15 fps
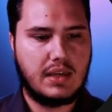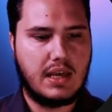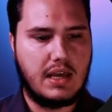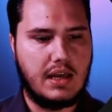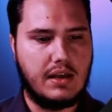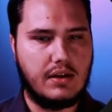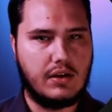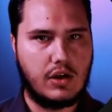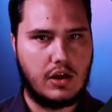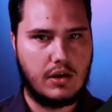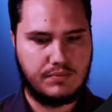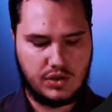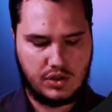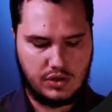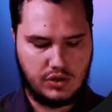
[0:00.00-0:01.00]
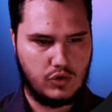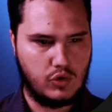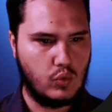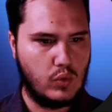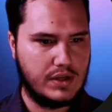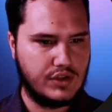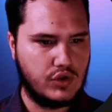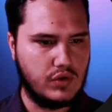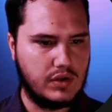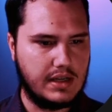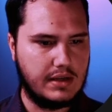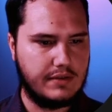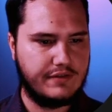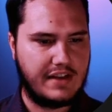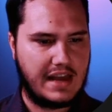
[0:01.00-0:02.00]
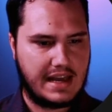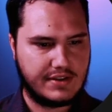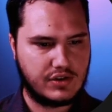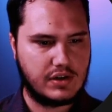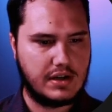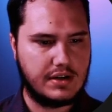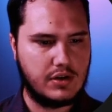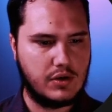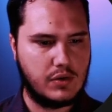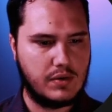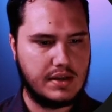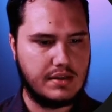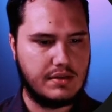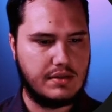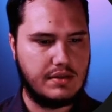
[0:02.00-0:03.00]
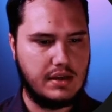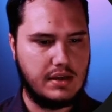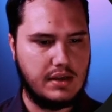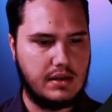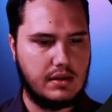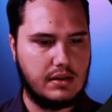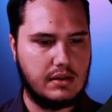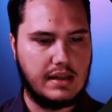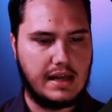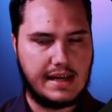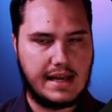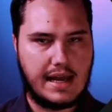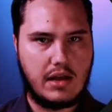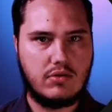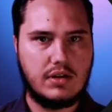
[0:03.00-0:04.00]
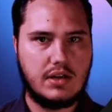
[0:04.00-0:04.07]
It comes to you once you get faster at knowing the layout,